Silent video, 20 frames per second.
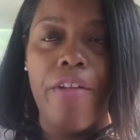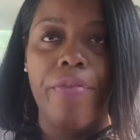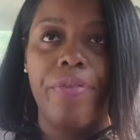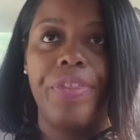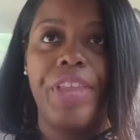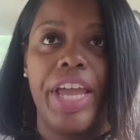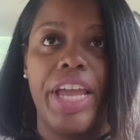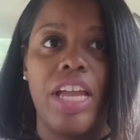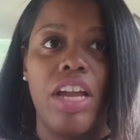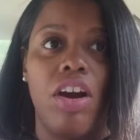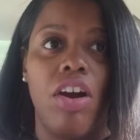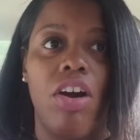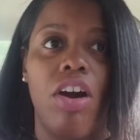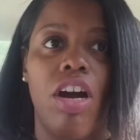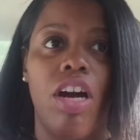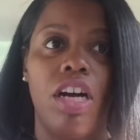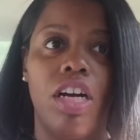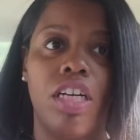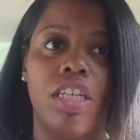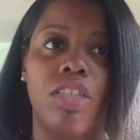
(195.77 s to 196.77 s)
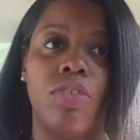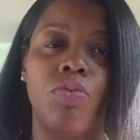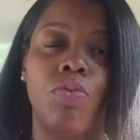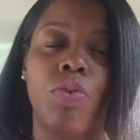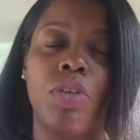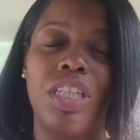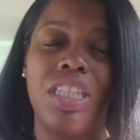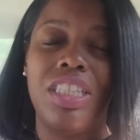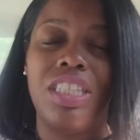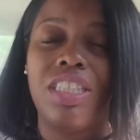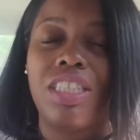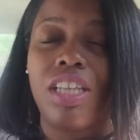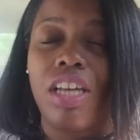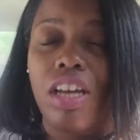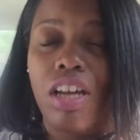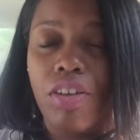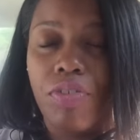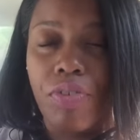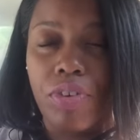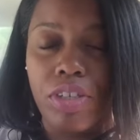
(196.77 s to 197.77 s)
They are really
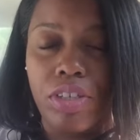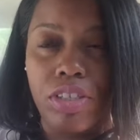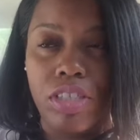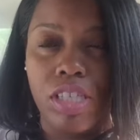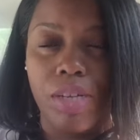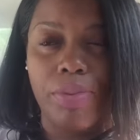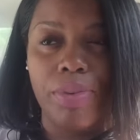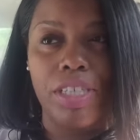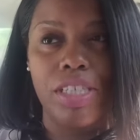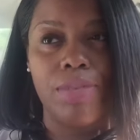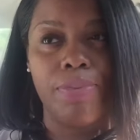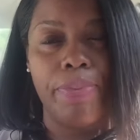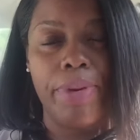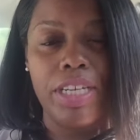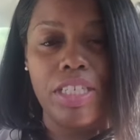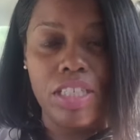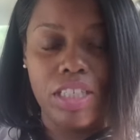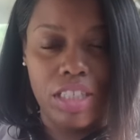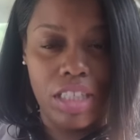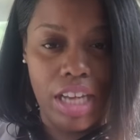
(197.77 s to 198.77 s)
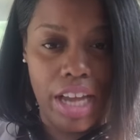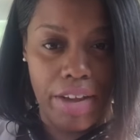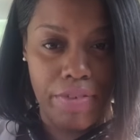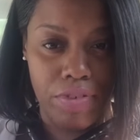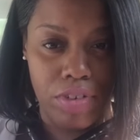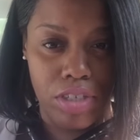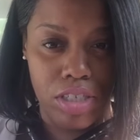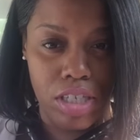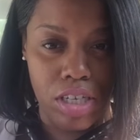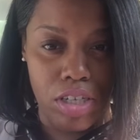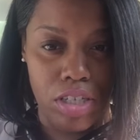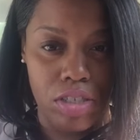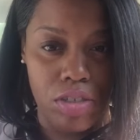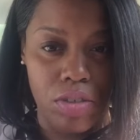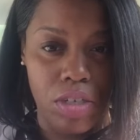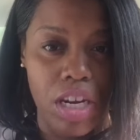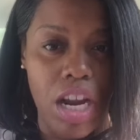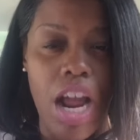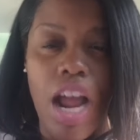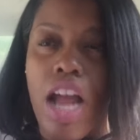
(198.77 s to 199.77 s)
tough on your stomach, especially after
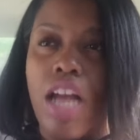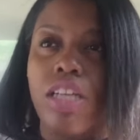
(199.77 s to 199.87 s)
surgery.